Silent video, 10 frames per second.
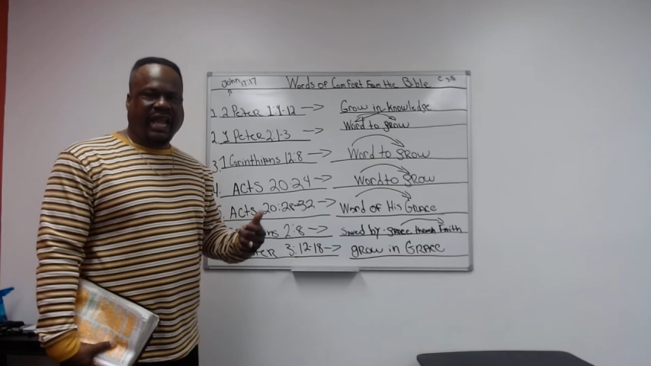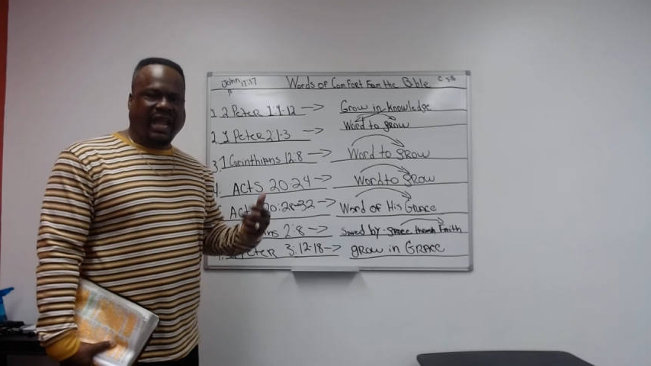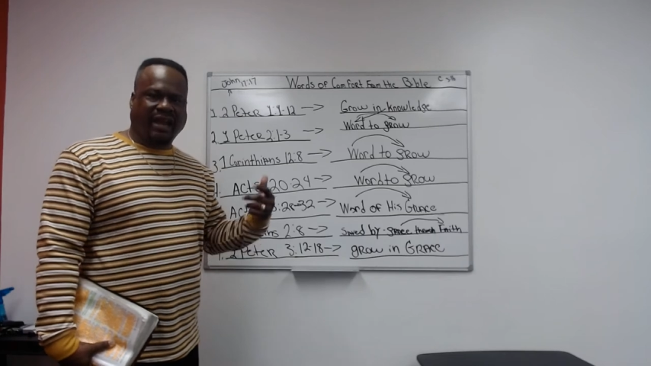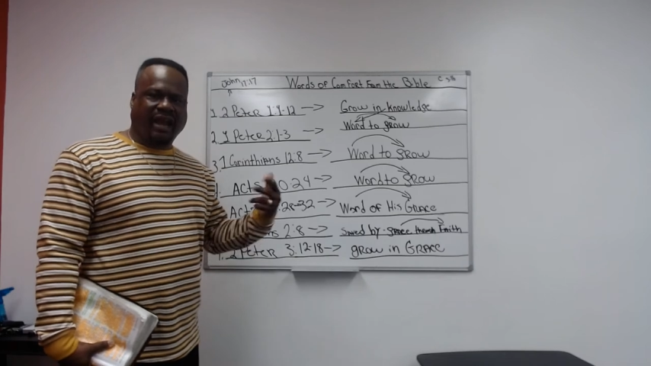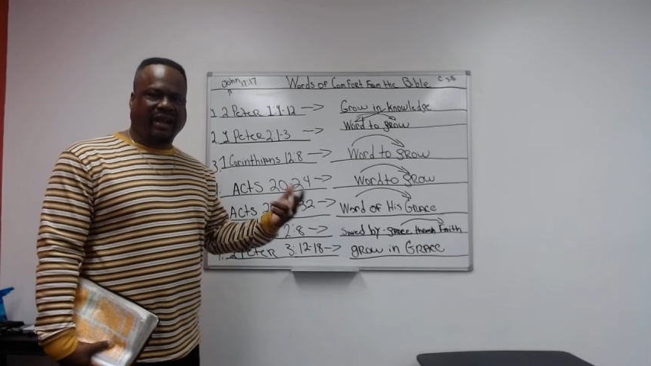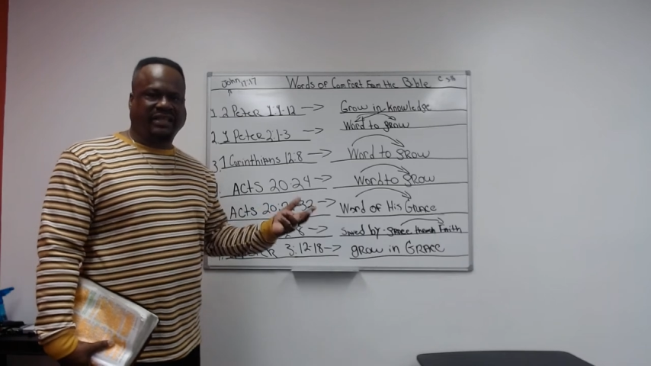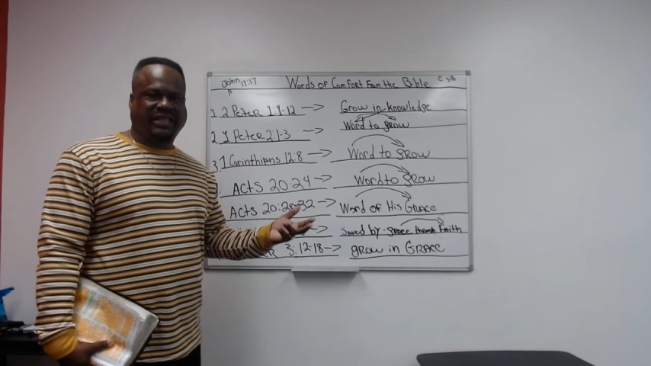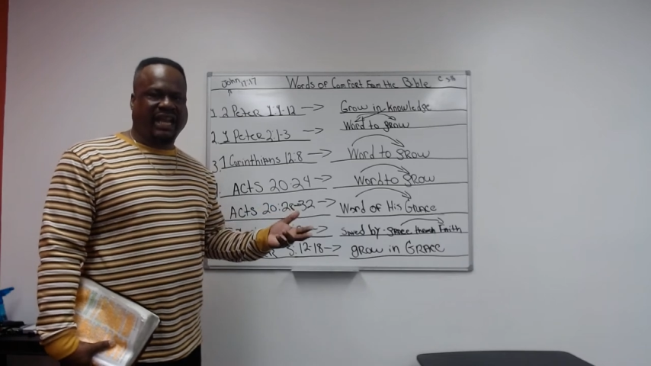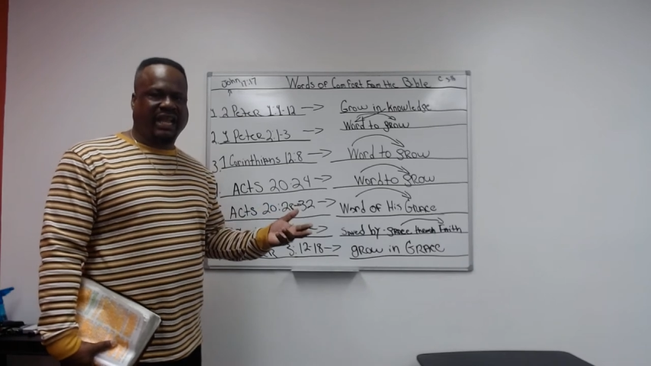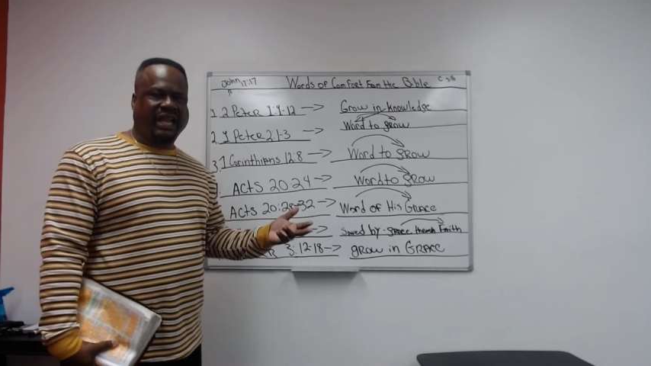and
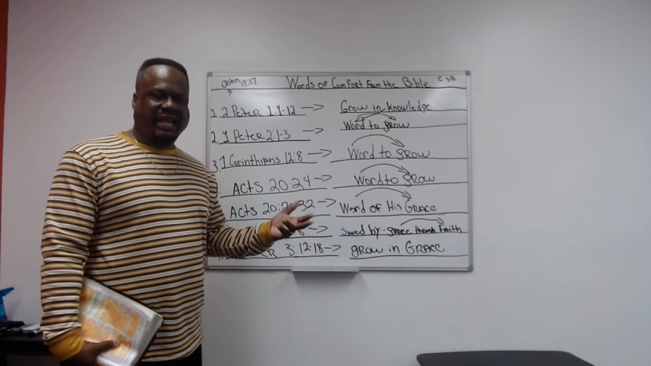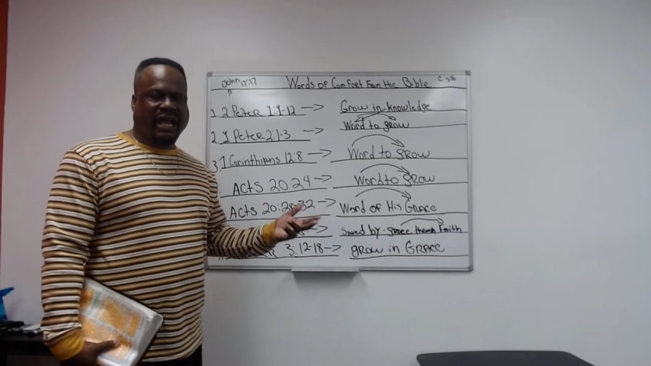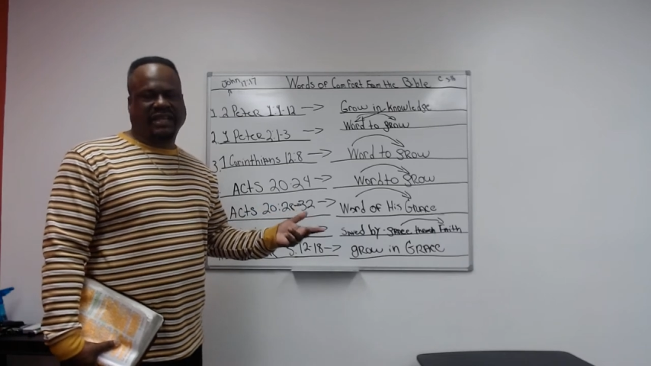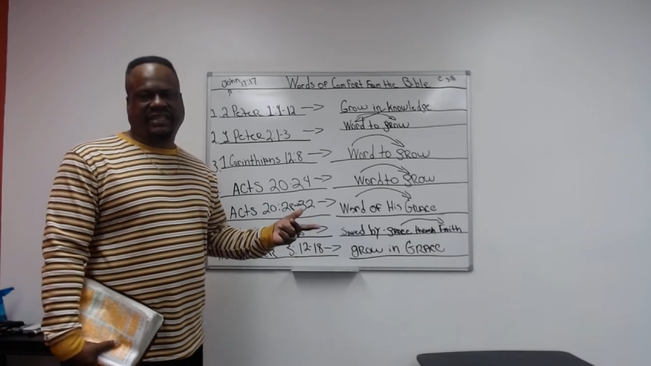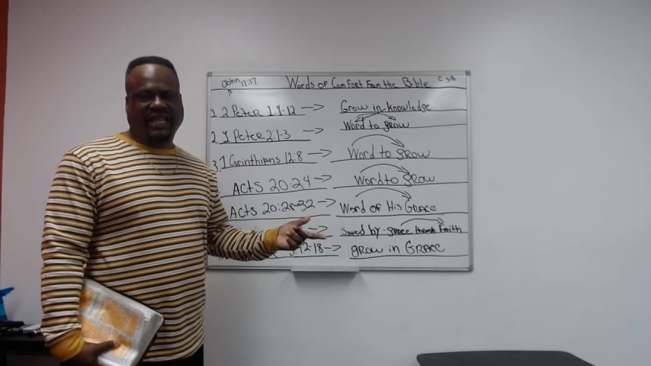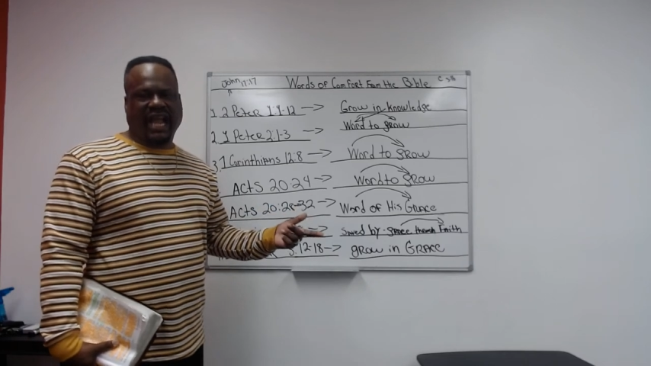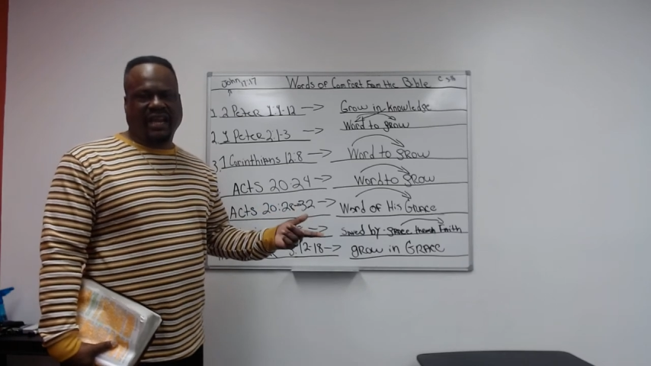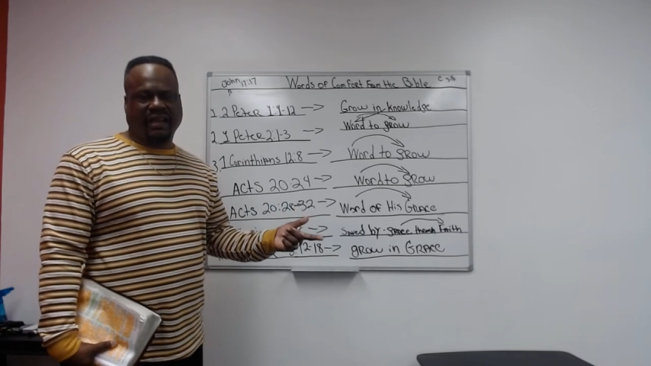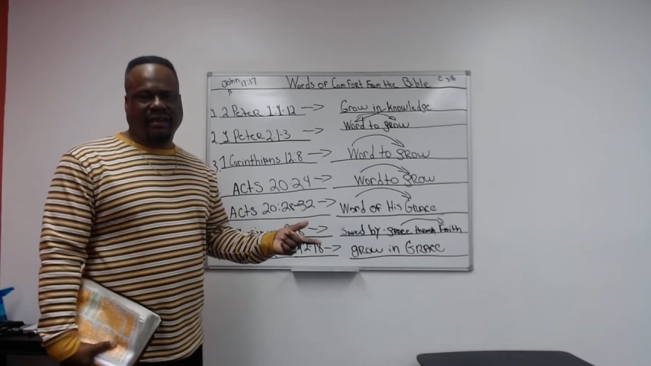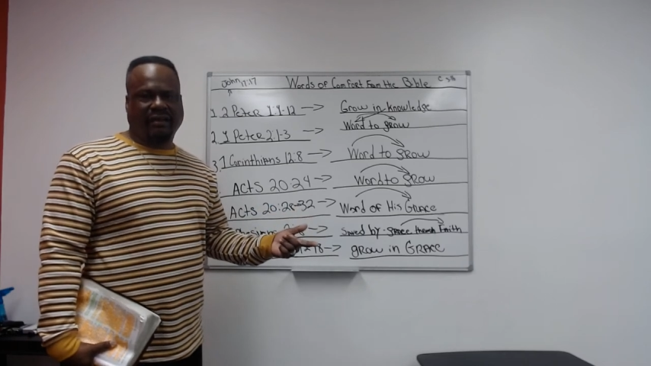understanding
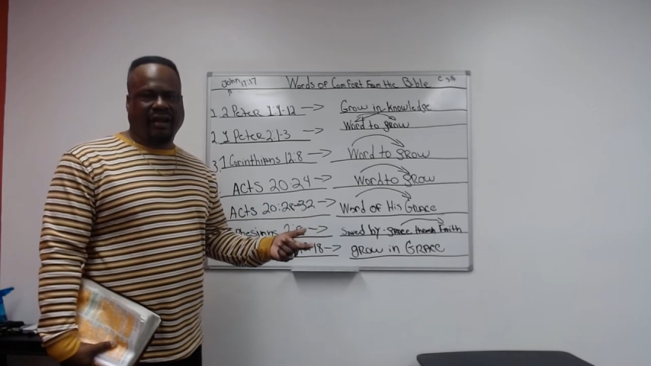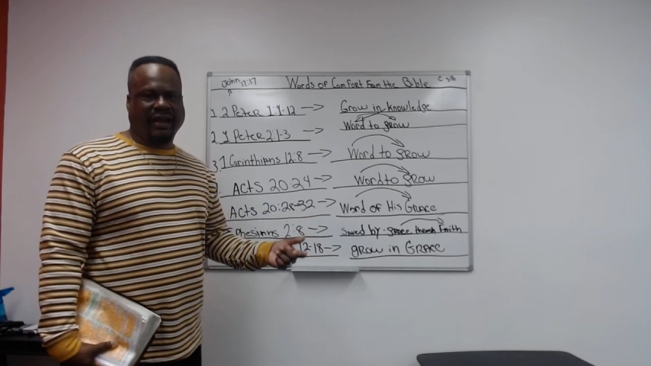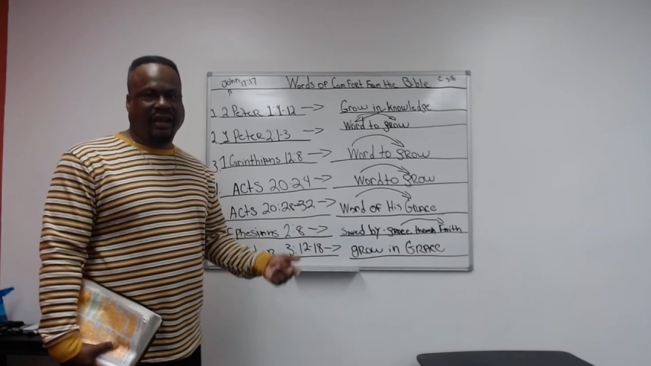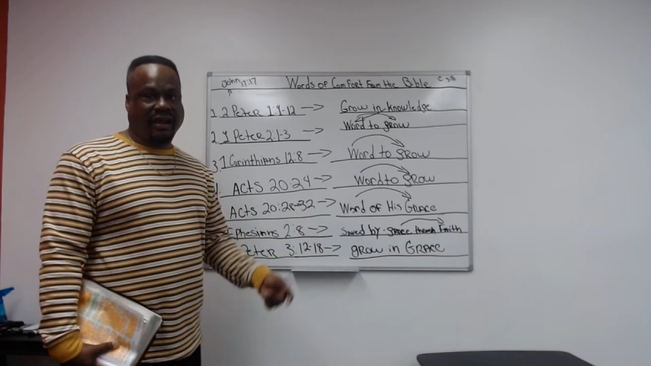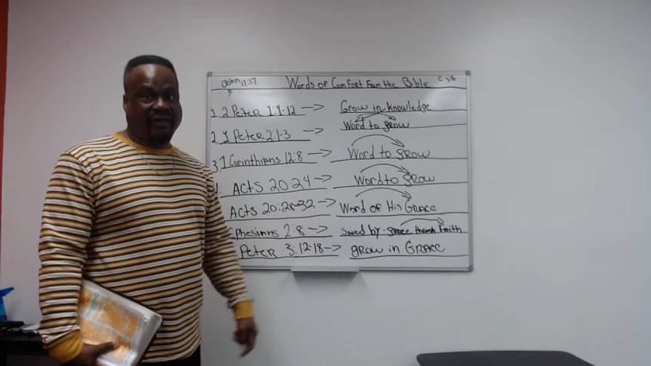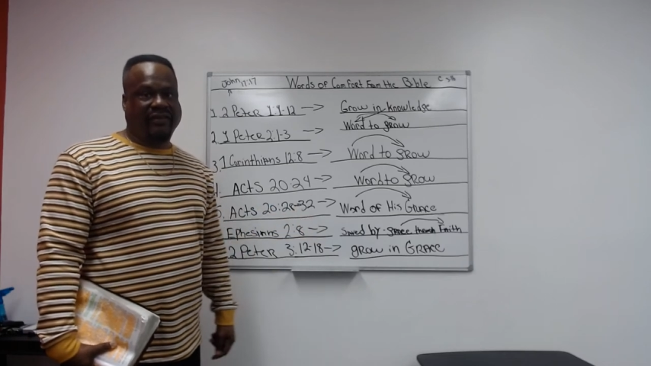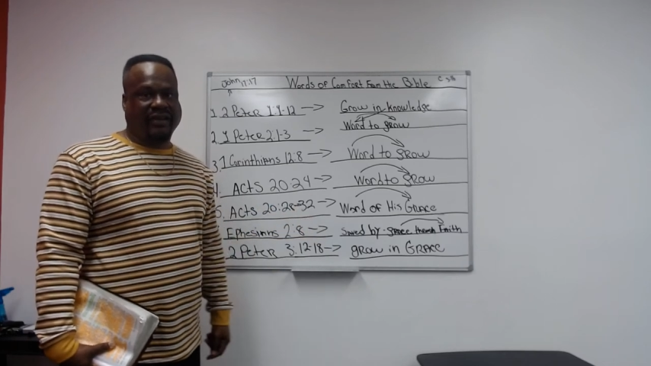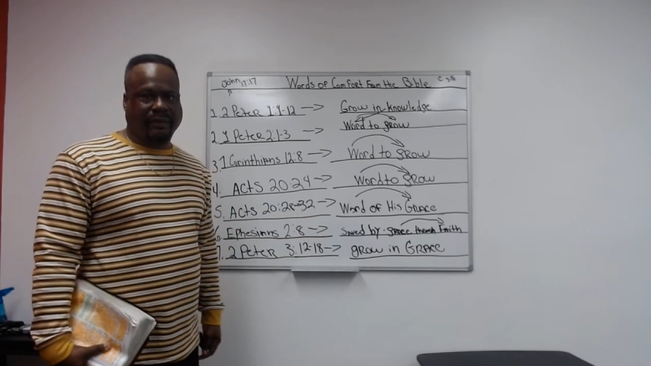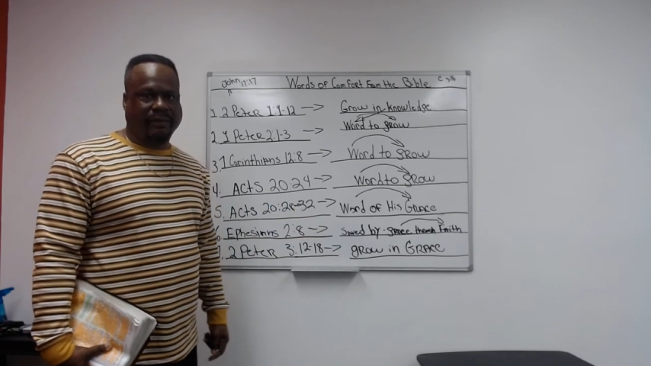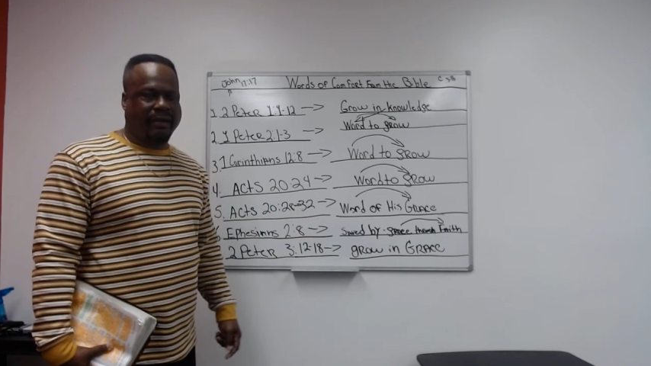understanding, you know, right, of
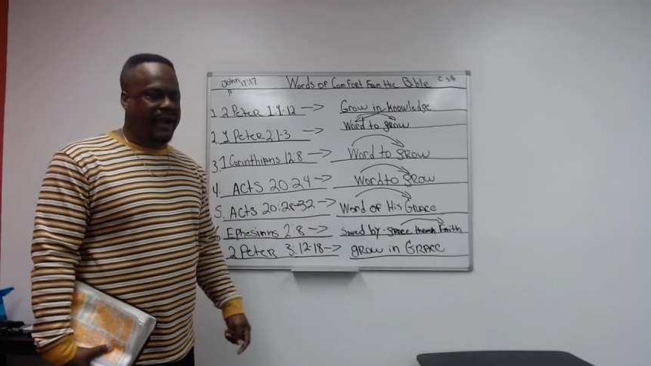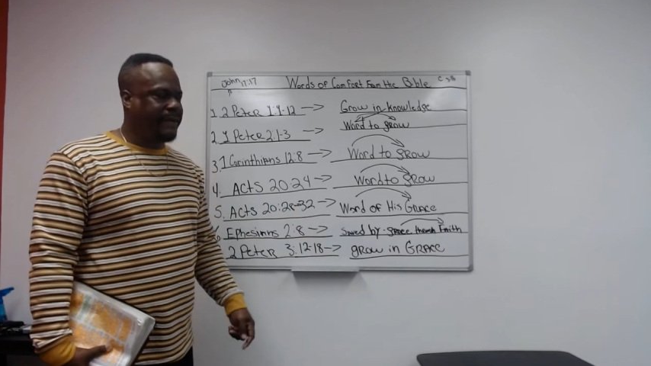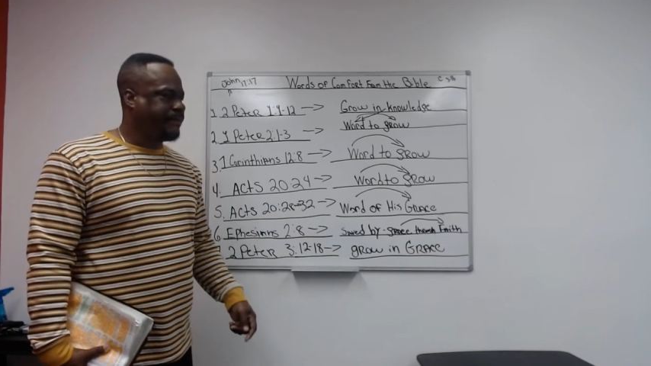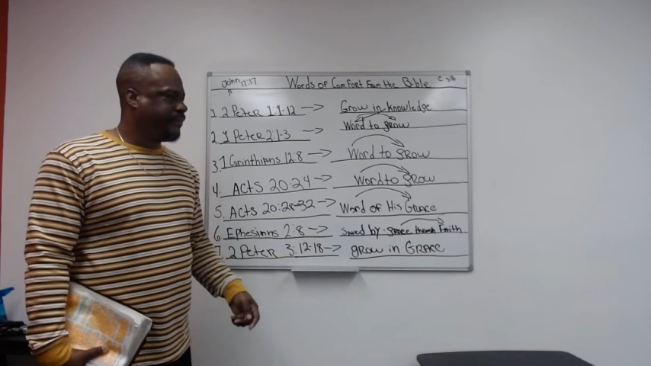him, you know, right?